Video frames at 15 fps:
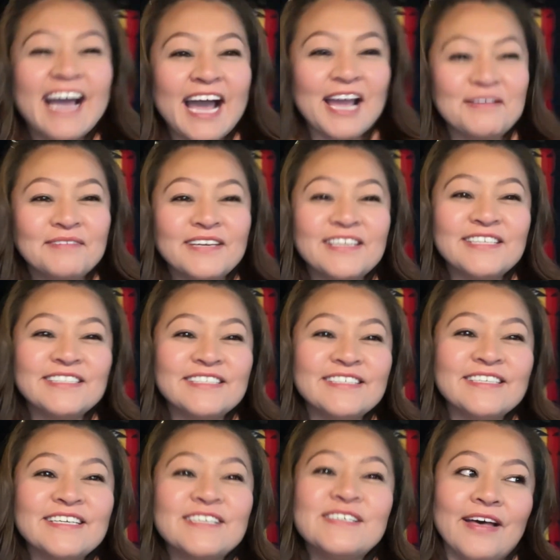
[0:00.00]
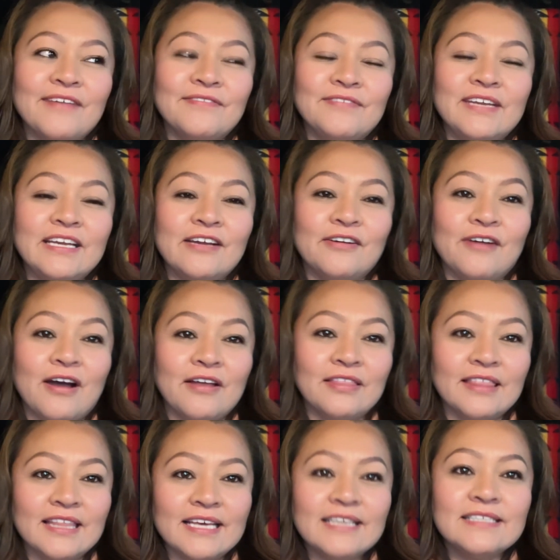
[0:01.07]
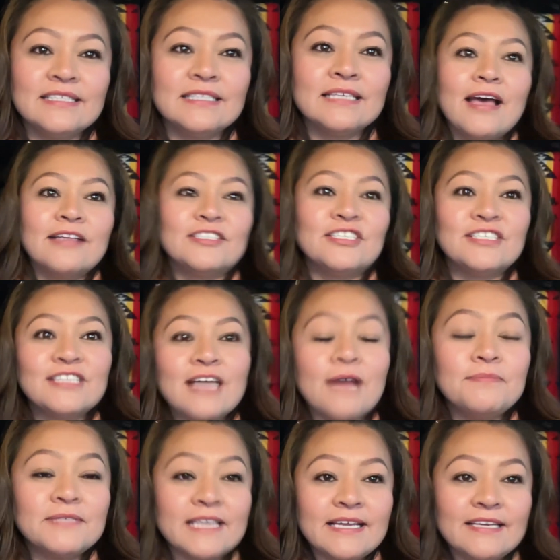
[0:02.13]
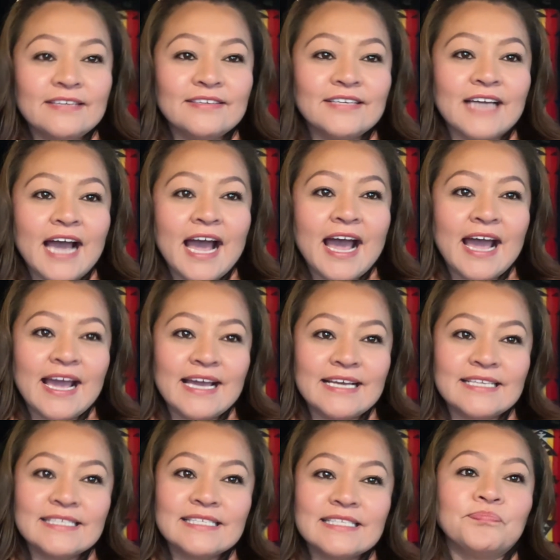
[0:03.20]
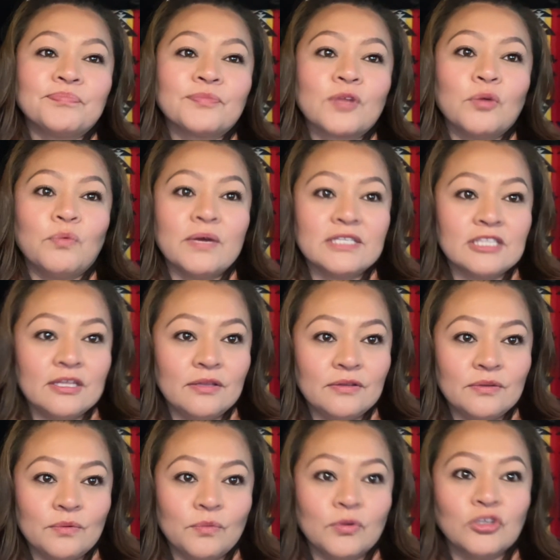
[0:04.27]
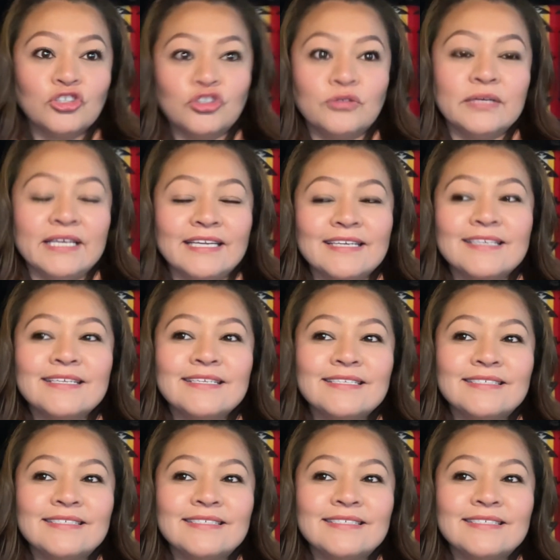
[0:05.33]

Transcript: I'm gonna do a quick video on this just to update you guys what we're doing.